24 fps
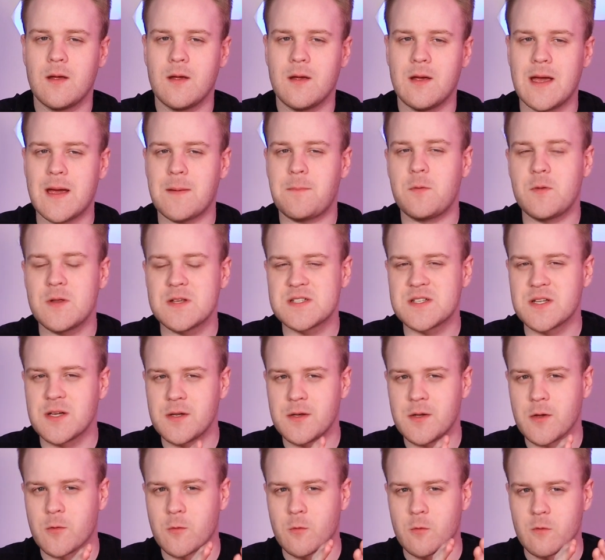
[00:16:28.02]
Apple has
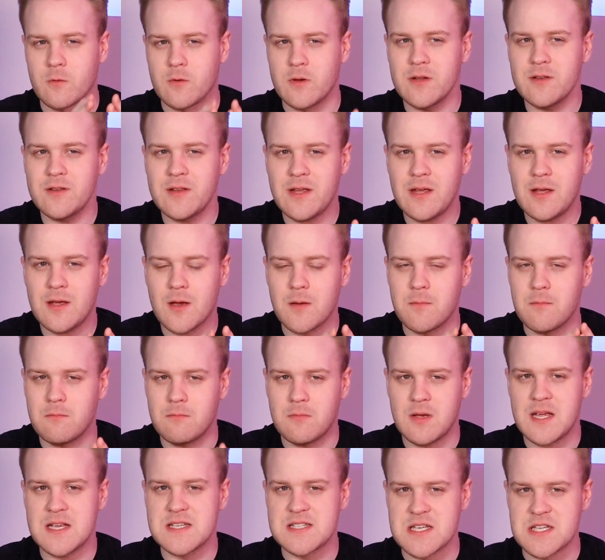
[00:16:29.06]
done a really
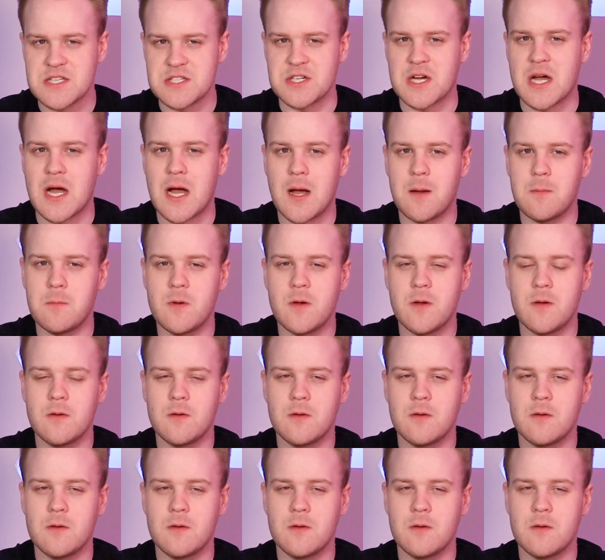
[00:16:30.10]
amazing job